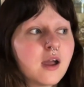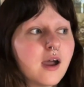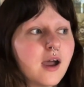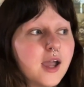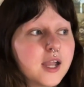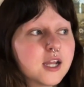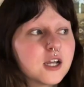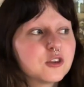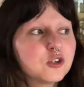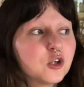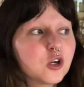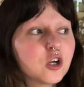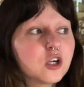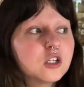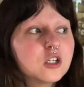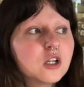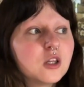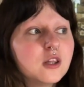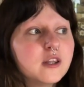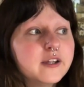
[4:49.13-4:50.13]
I got the yard
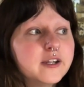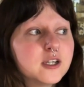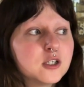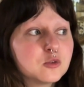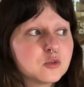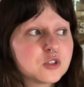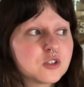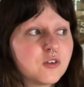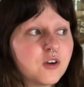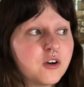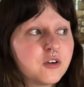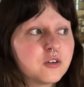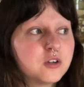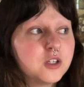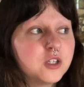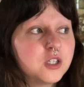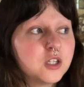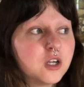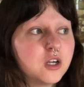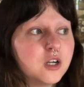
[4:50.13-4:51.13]
cleared, which felt
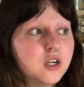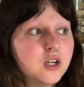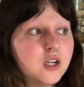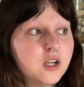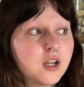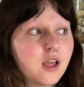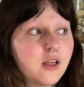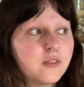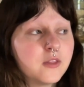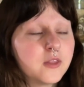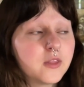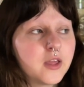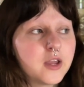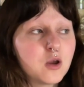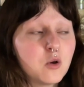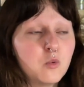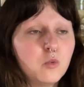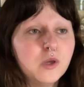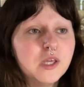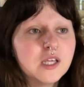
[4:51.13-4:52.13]
really good. And then like a
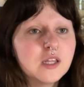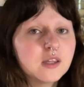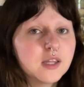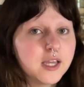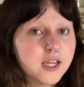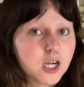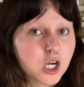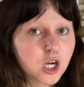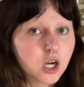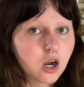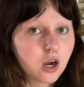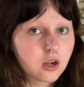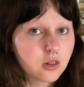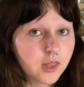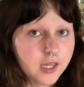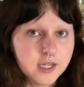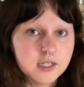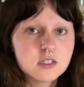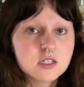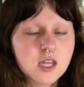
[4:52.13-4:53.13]
week later, our
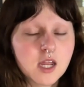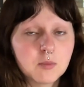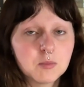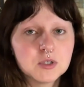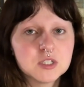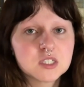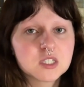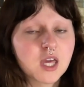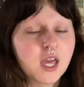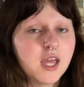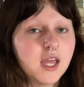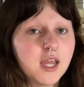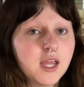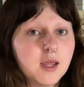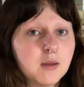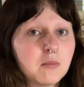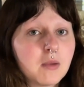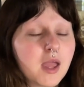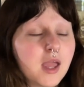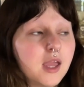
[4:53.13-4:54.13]
landscapers
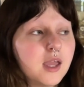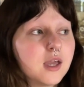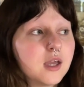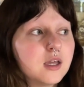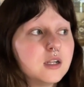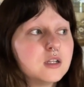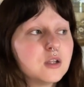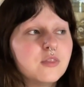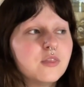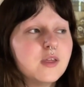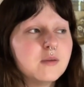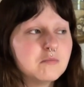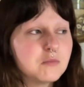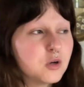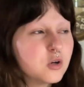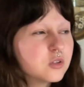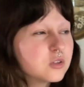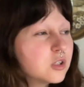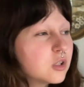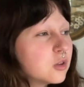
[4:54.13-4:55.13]
came and they
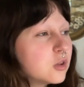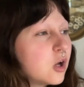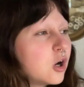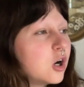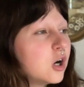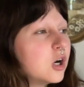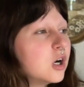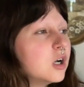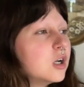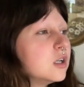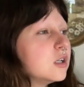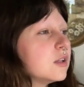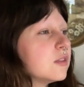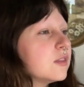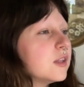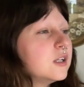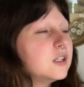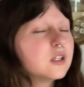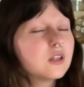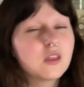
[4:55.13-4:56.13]
mowed the lawn.
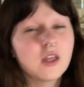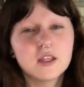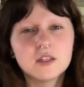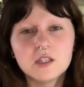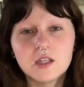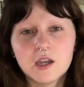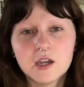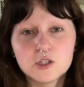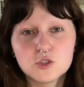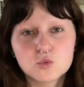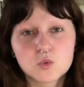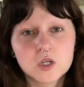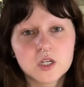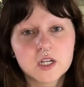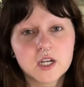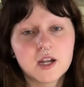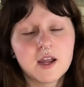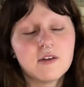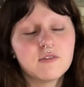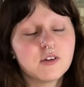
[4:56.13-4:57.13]
They did like the edge work
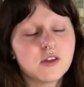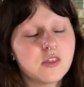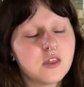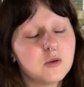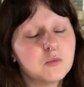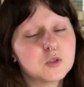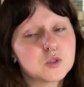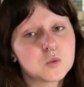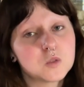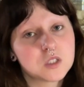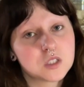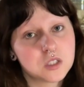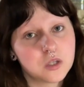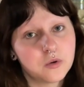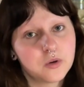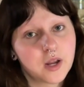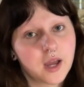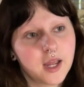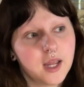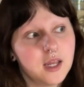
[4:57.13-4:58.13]
and everything, which was so
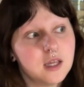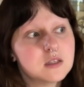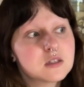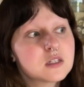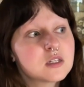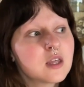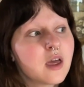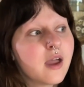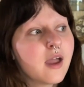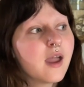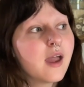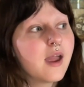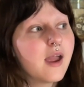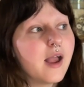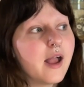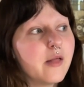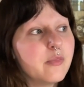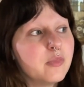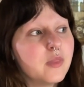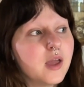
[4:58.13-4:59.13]
nice.
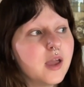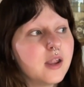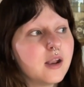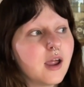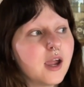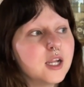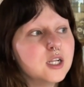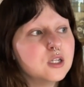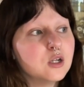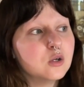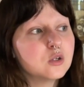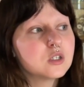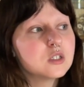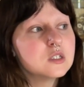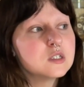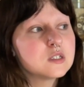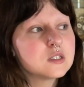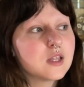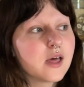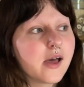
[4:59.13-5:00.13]
And then I
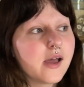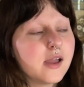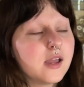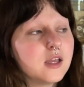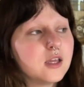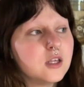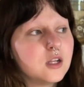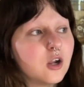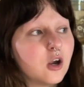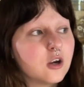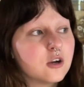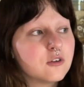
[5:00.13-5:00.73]
noticed that in our